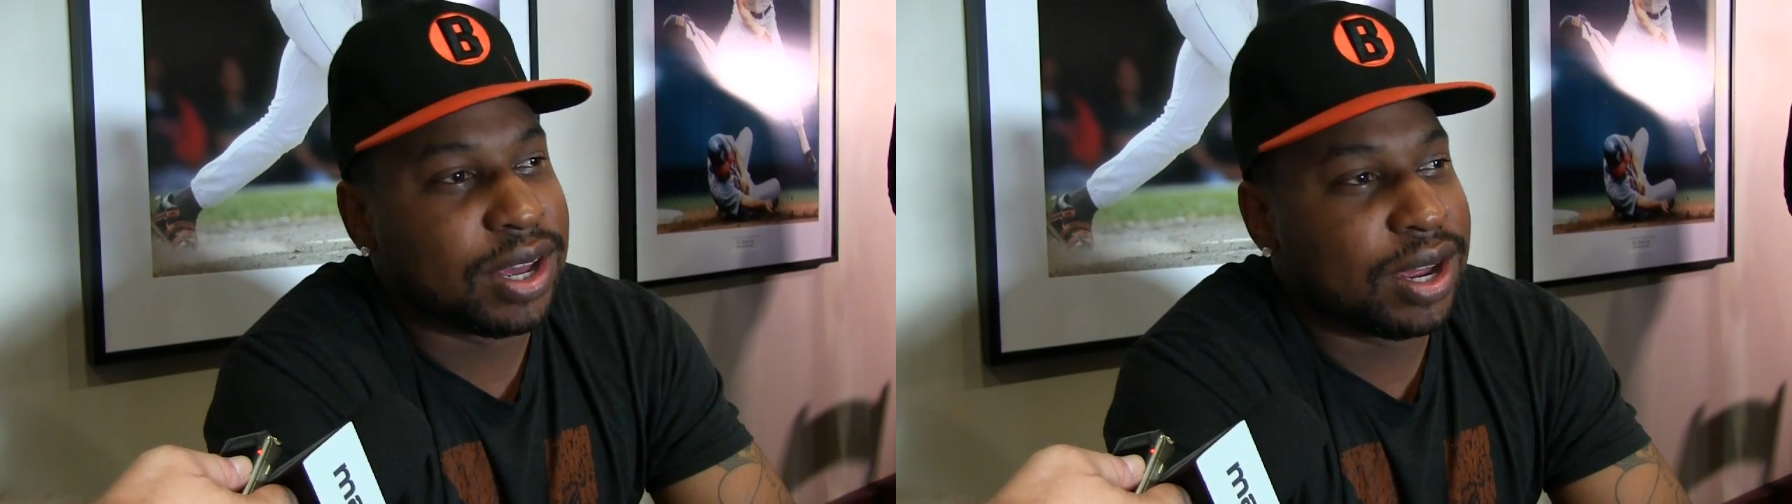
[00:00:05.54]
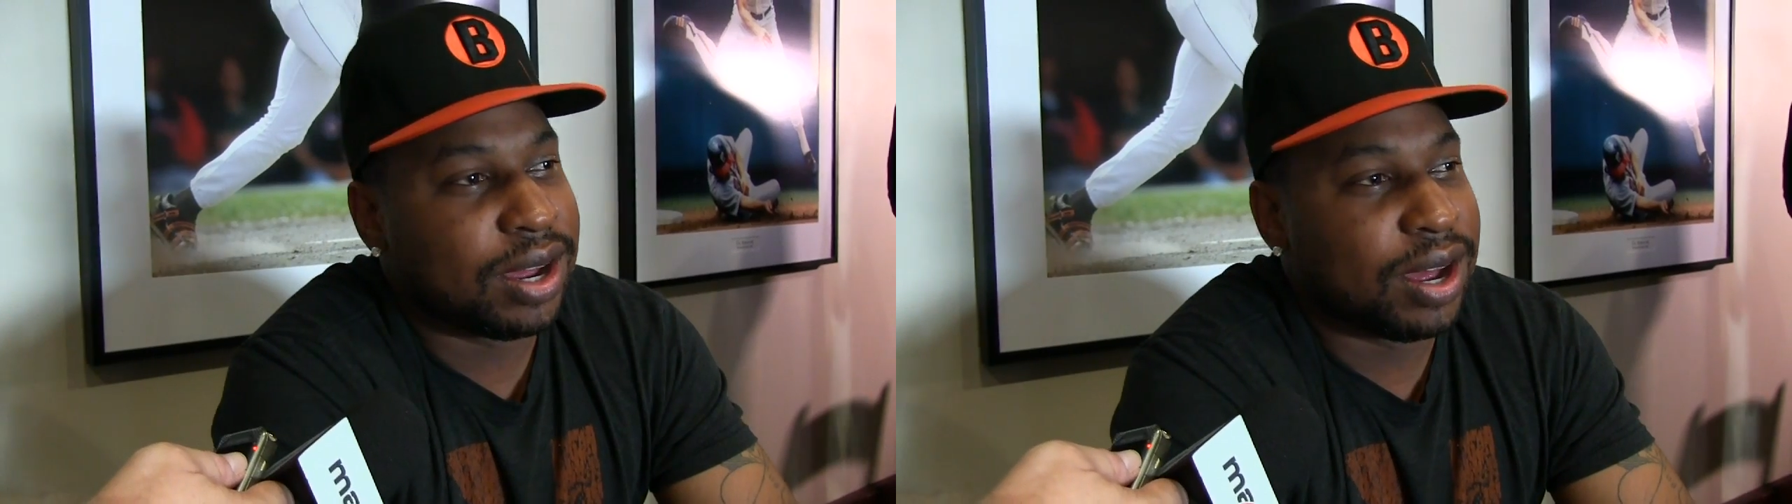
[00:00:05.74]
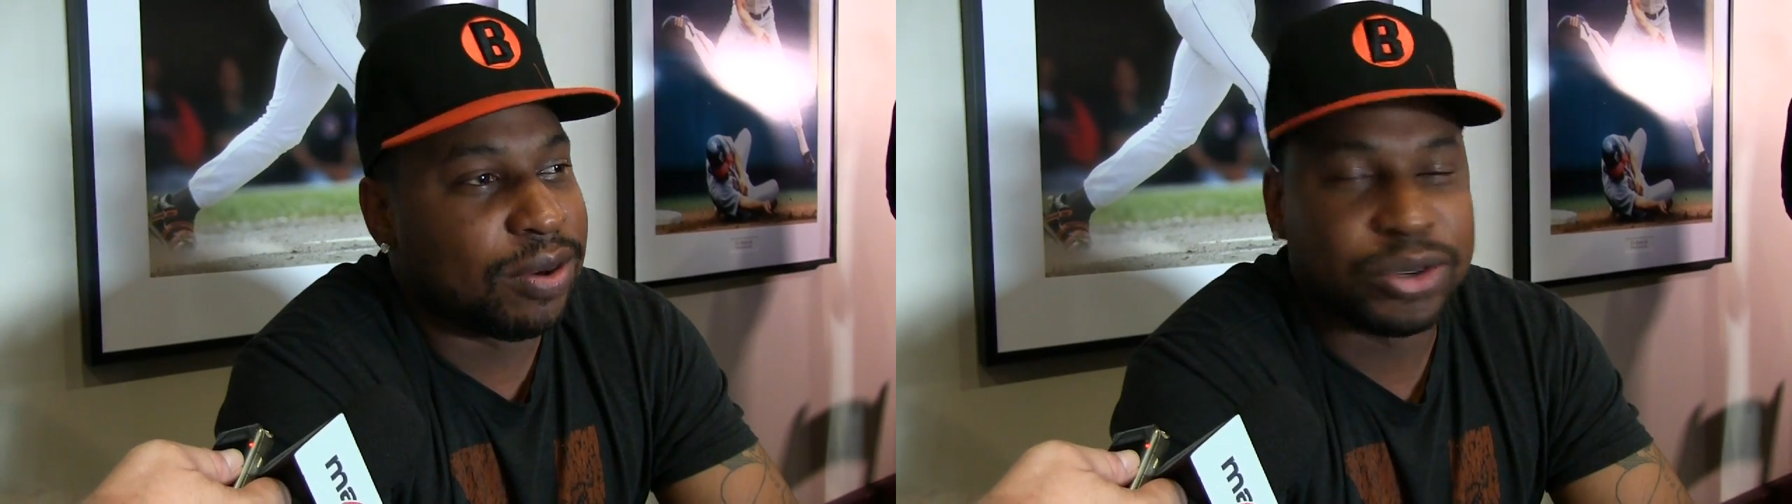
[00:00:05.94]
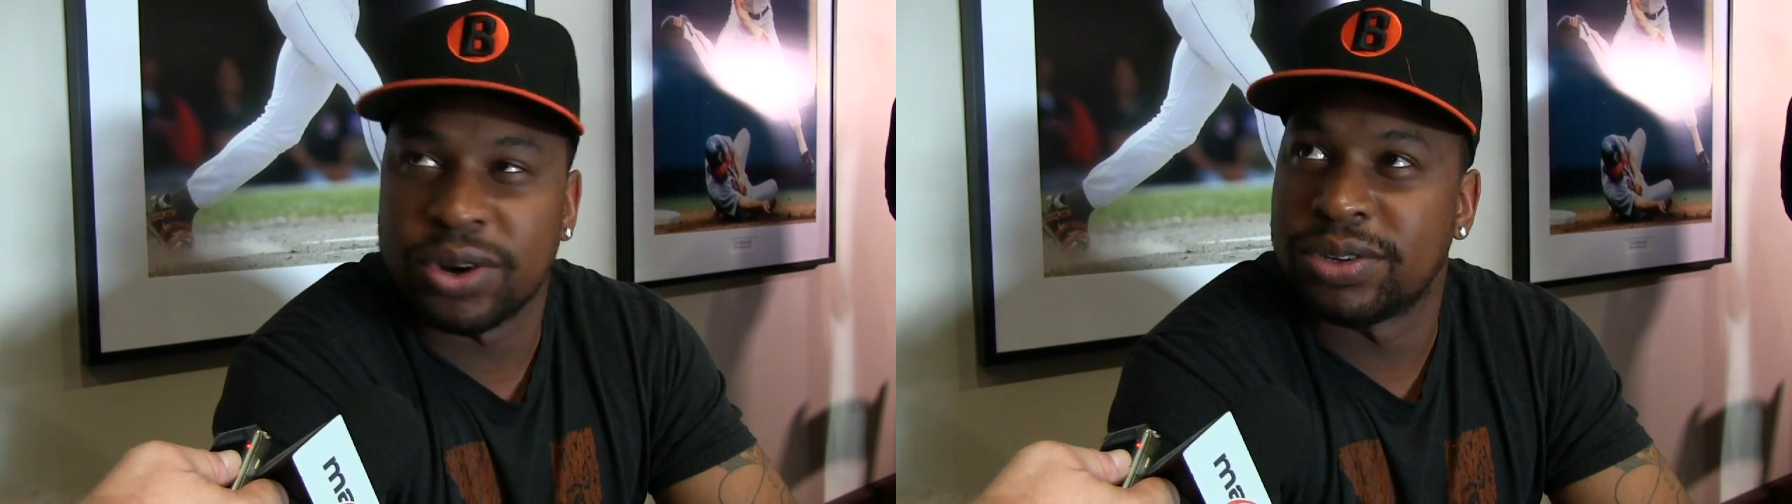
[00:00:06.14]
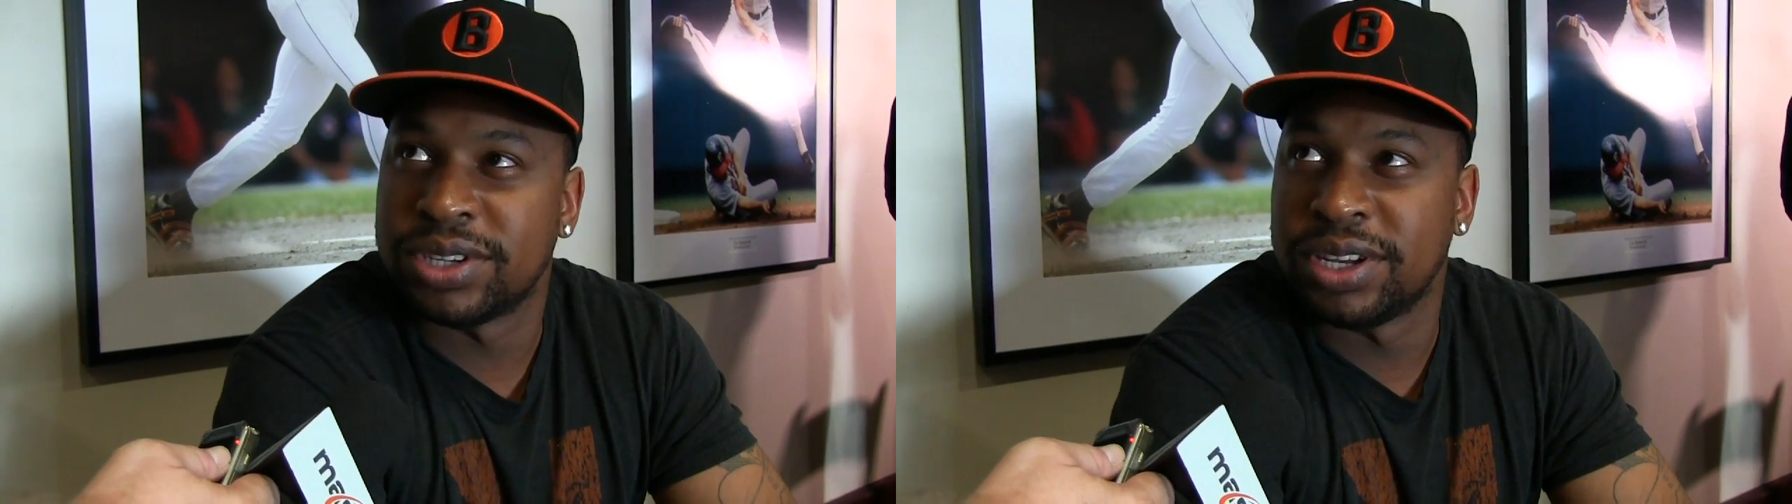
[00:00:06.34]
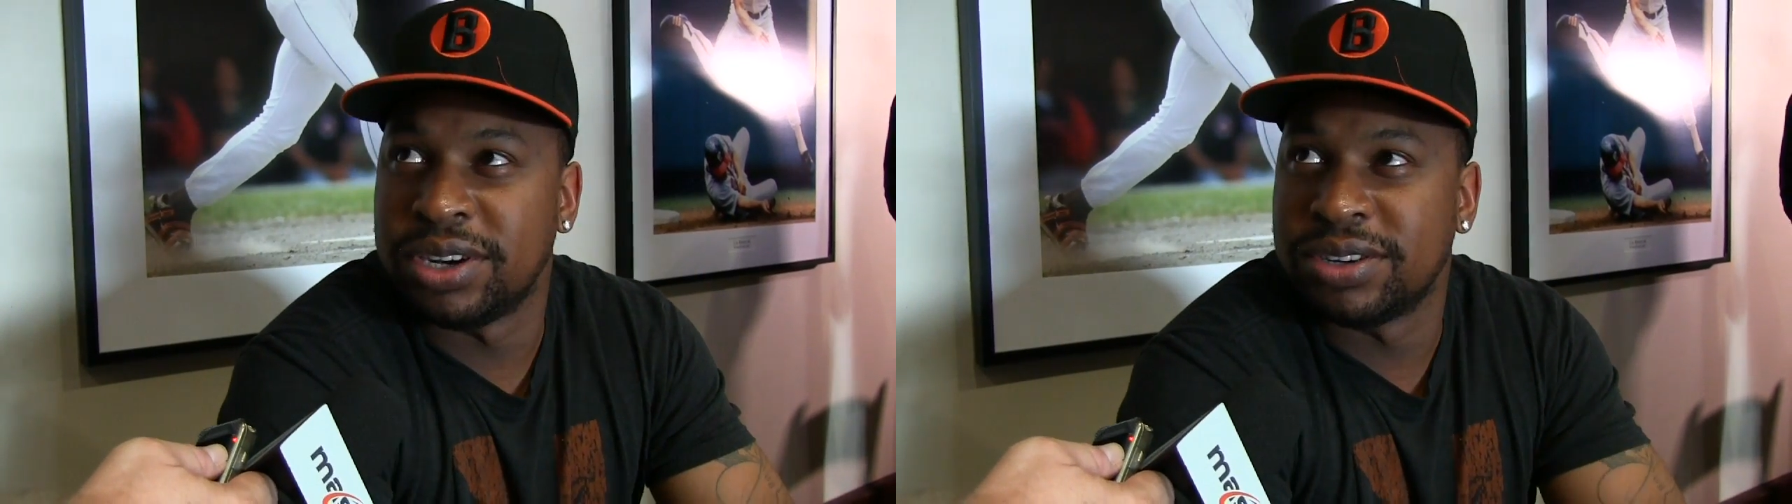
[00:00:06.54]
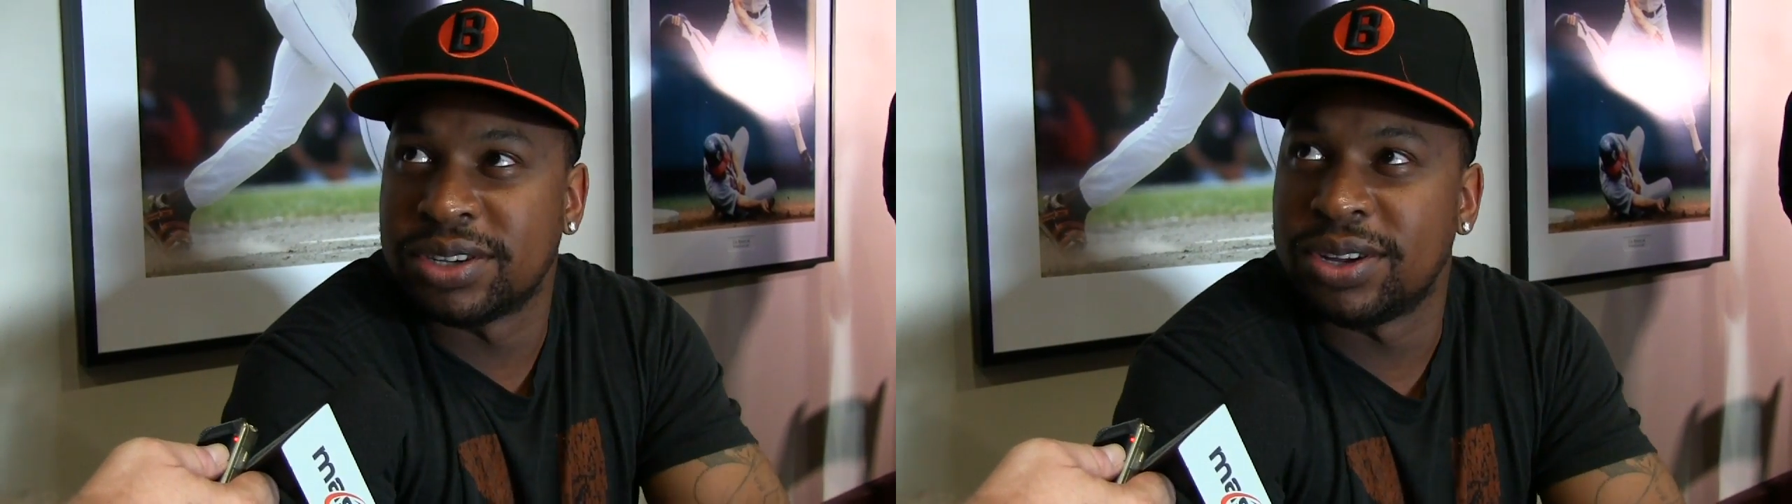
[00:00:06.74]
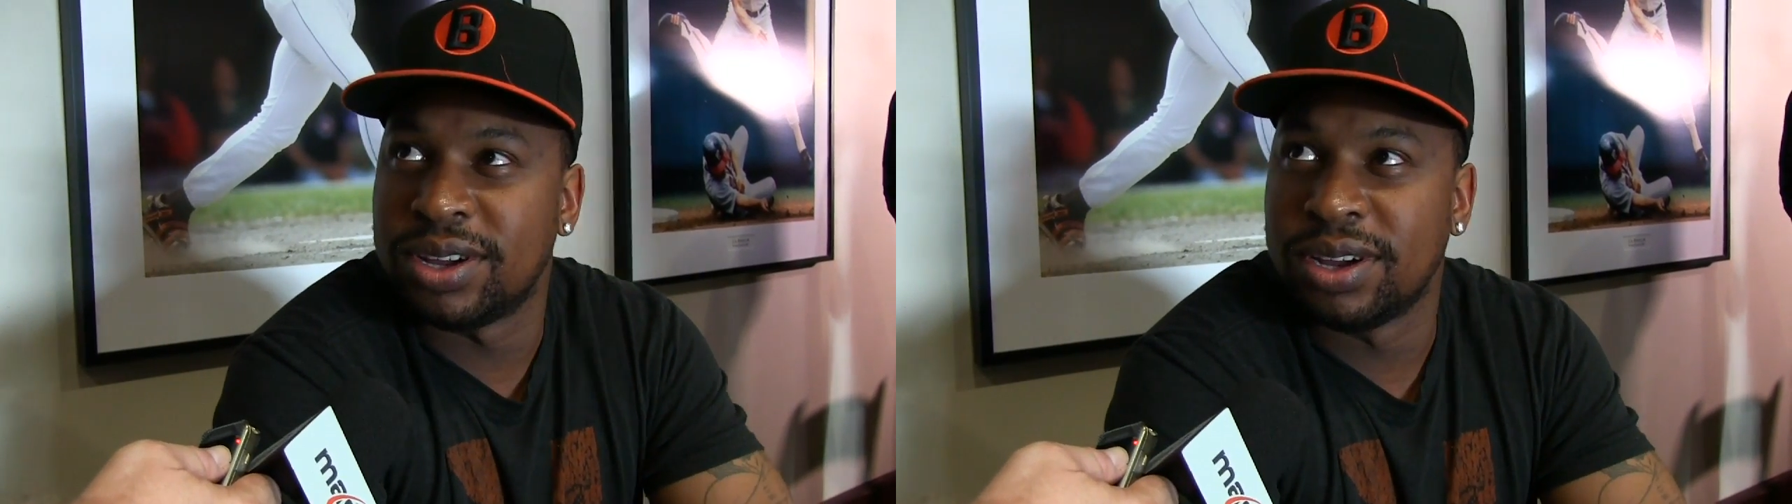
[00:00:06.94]
uh, I was 13 years
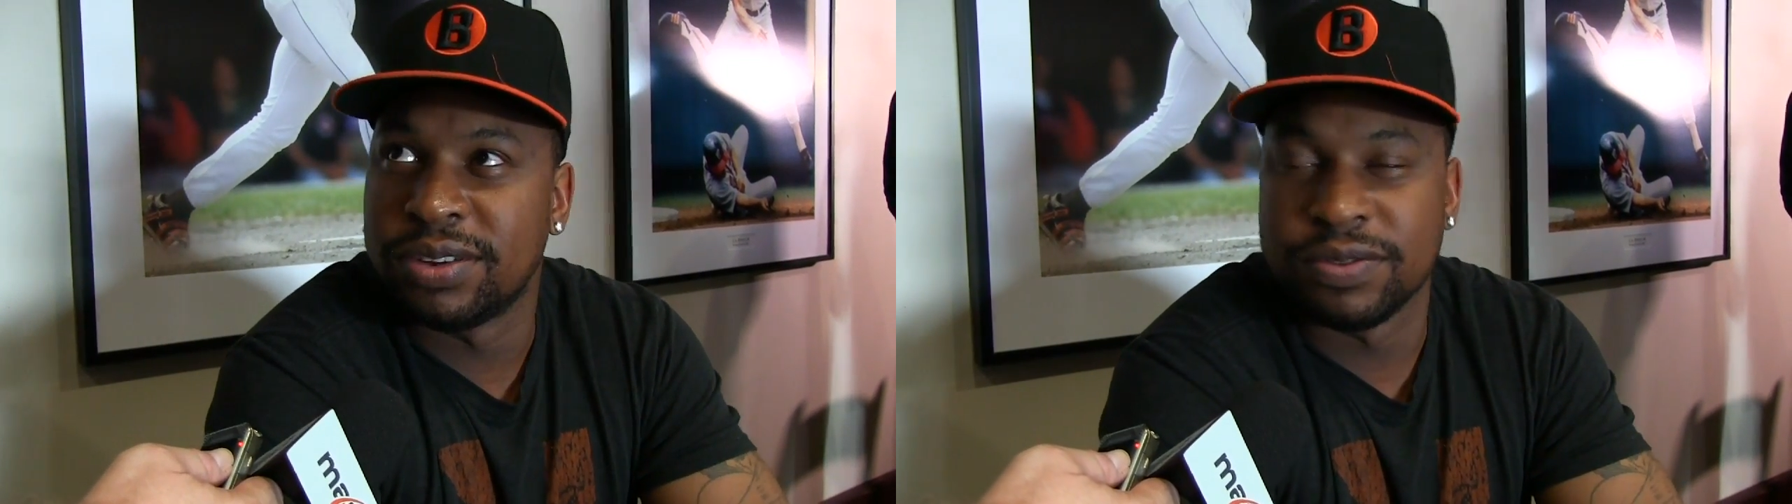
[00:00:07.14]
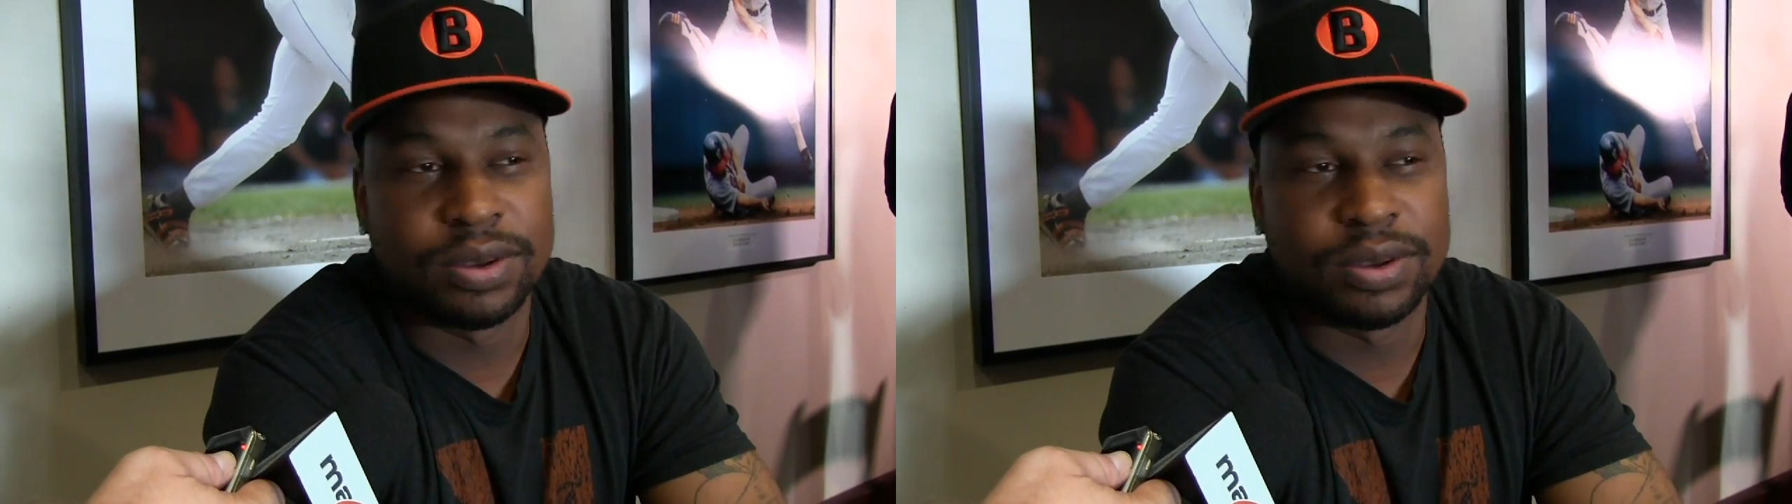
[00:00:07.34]
old